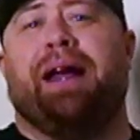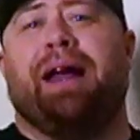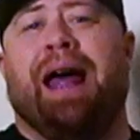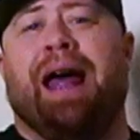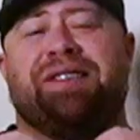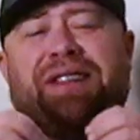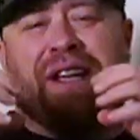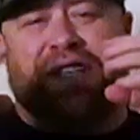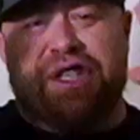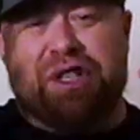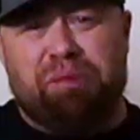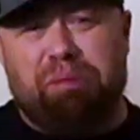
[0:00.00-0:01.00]
has
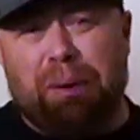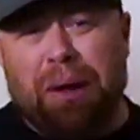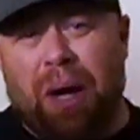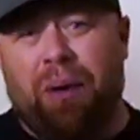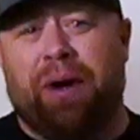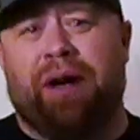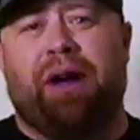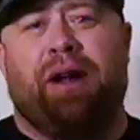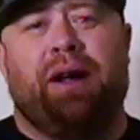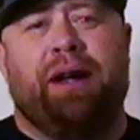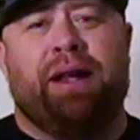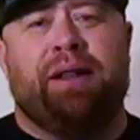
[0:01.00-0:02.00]
exploded
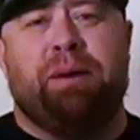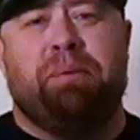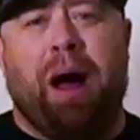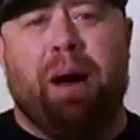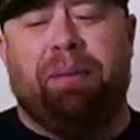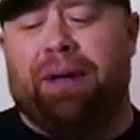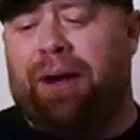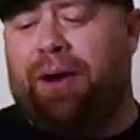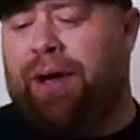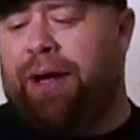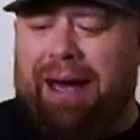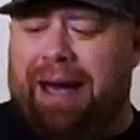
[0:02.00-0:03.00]
in the popularity.